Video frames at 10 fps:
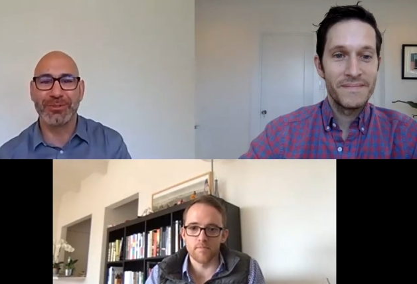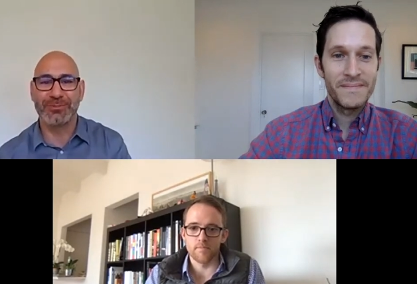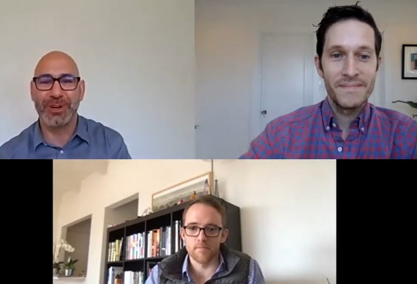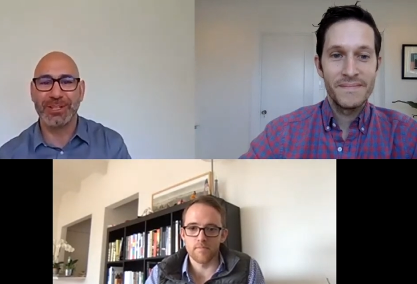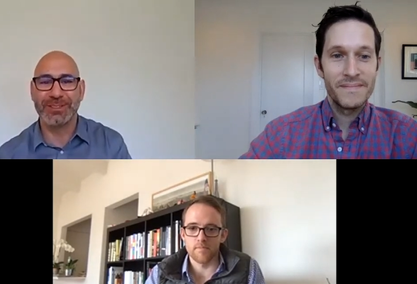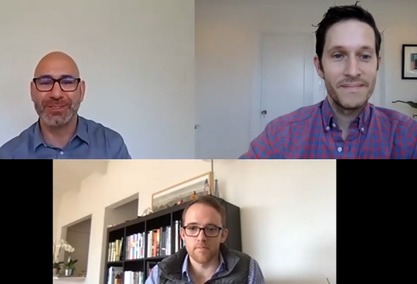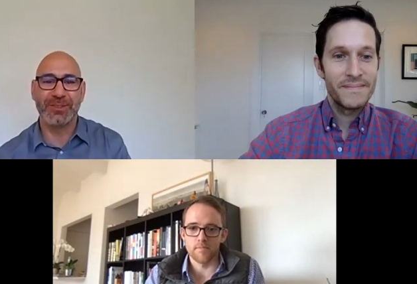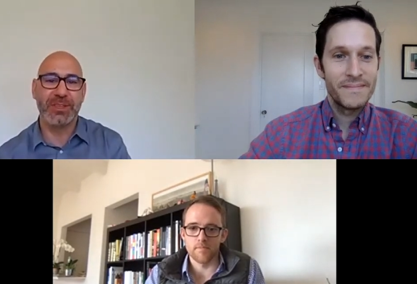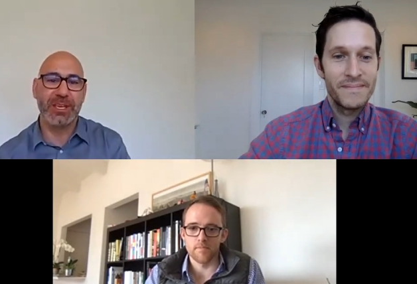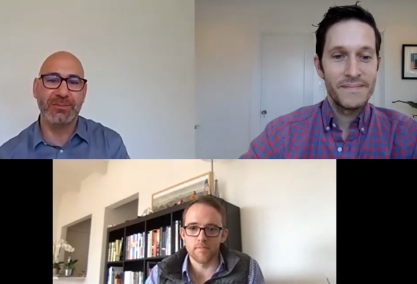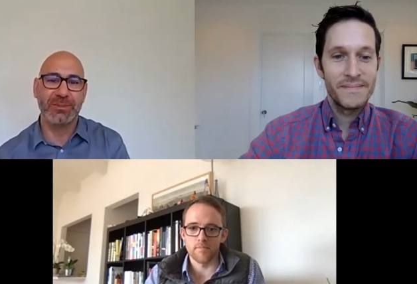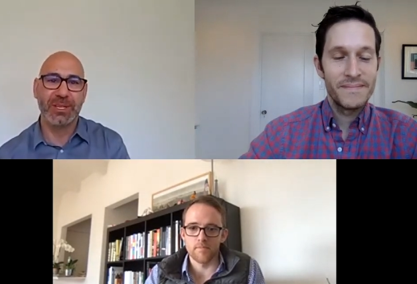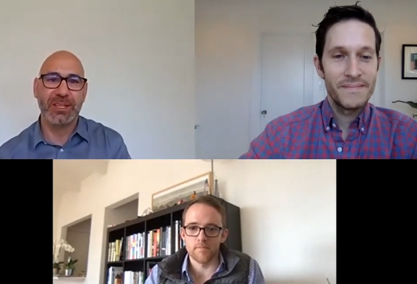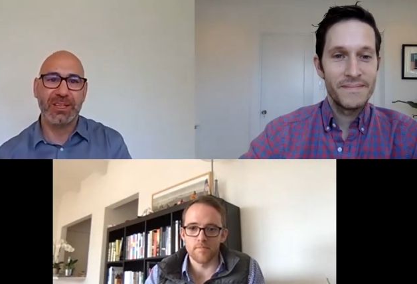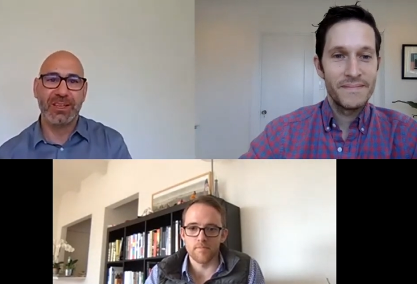Speaker 1: have wanted. So then
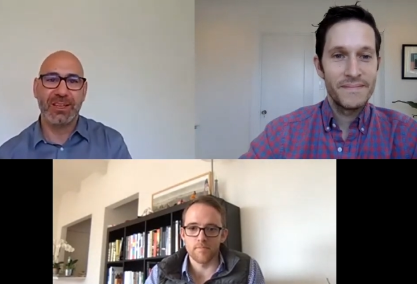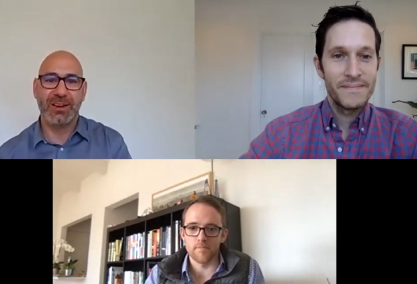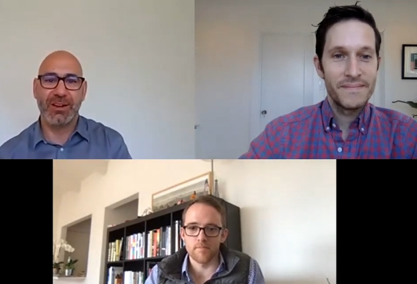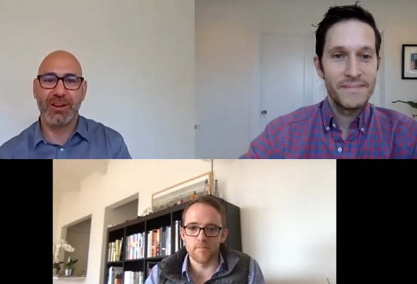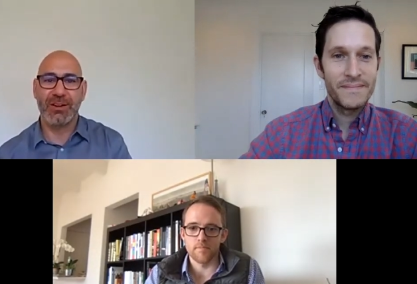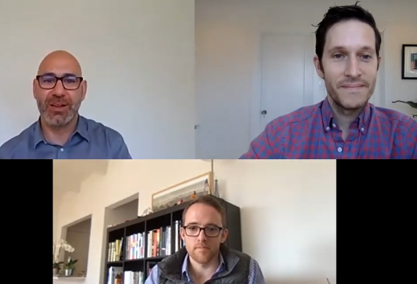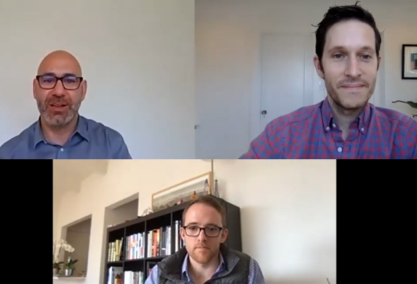our